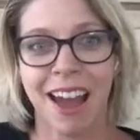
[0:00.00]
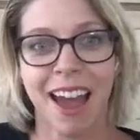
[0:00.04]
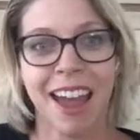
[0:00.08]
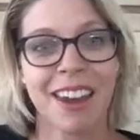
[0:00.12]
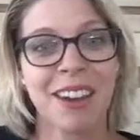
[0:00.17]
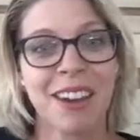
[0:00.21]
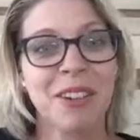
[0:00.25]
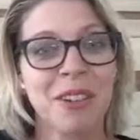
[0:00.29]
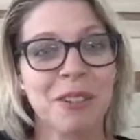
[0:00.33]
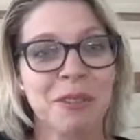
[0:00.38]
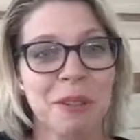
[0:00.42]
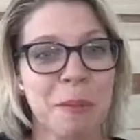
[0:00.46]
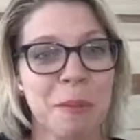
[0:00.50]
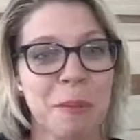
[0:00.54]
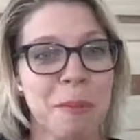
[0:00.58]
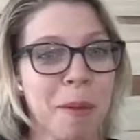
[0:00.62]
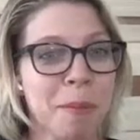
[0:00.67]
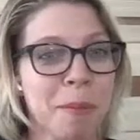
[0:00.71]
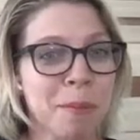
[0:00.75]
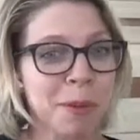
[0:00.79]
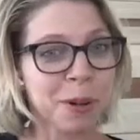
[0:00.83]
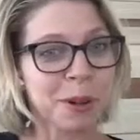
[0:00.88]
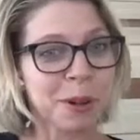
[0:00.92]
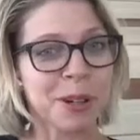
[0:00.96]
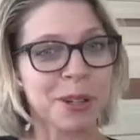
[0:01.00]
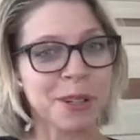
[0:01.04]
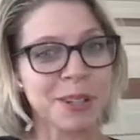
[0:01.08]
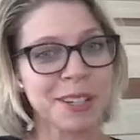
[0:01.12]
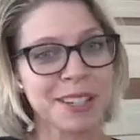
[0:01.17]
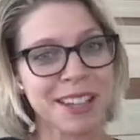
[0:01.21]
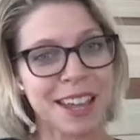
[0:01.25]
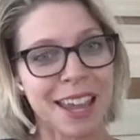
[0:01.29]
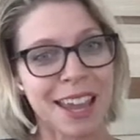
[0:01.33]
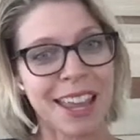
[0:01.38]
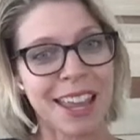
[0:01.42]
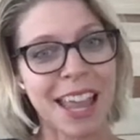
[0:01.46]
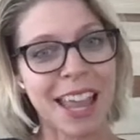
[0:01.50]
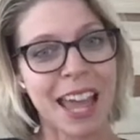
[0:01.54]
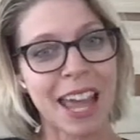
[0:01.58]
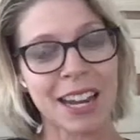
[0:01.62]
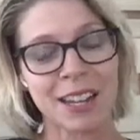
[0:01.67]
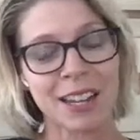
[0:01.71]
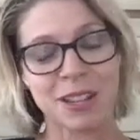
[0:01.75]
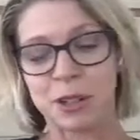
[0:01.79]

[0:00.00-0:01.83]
I don't remember her saying that.